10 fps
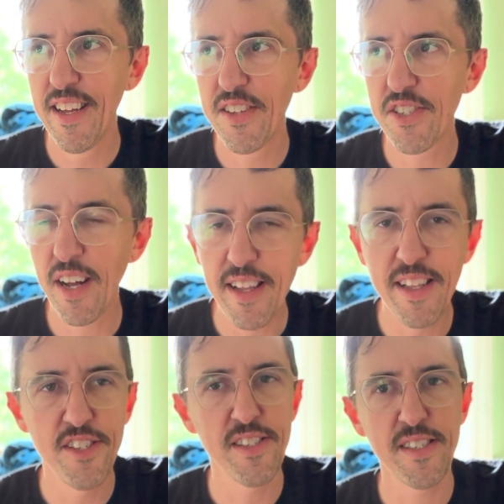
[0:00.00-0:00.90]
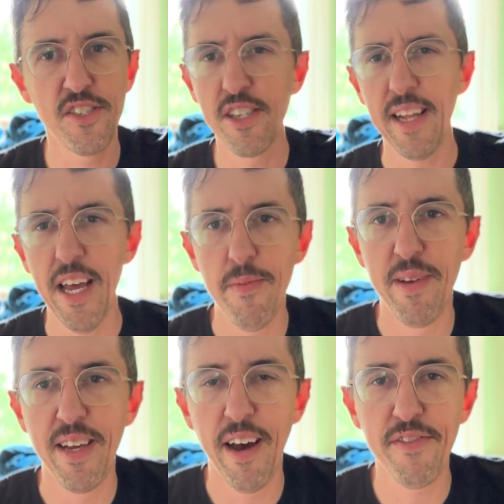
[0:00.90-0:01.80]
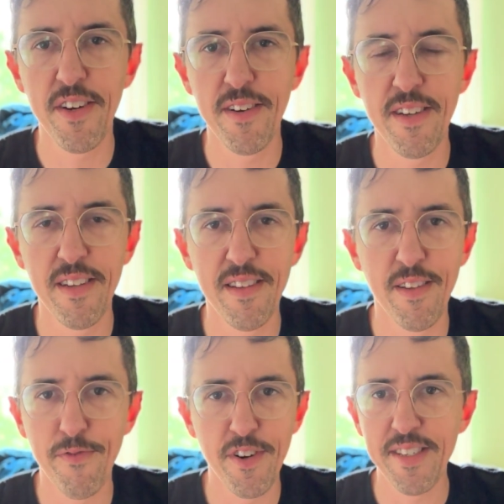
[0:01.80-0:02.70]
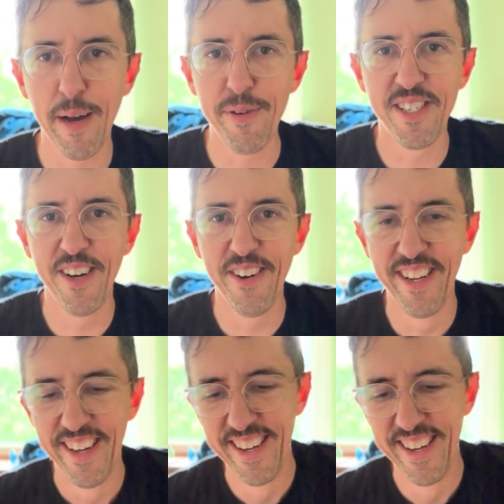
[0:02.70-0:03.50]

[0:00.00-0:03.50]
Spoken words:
suddenly just hit me after the first episode.